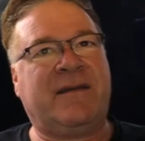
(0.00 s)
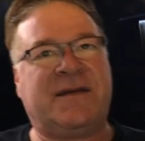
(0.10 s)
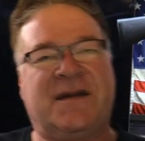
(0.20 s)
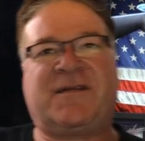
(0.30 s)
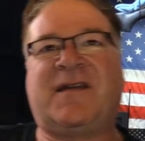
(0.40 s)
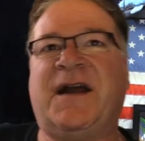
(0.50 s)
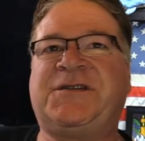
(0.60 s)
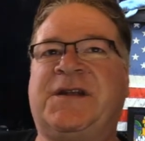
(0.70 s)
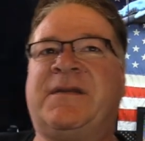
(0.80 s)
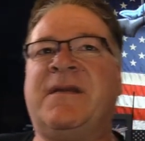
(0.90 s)
the
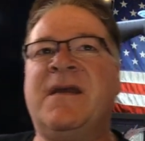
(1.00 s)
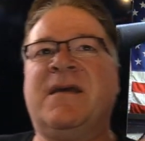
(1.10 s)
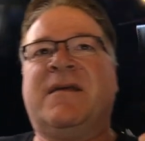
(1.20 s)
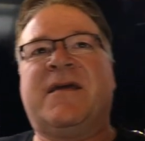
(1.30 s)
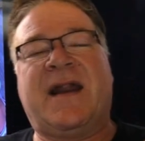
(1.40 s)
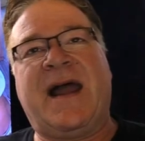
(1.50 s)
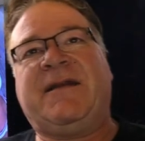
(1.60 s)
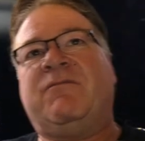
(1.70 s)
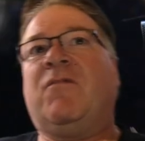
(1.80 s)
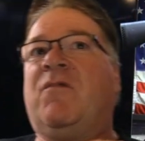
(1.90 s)
discussion that I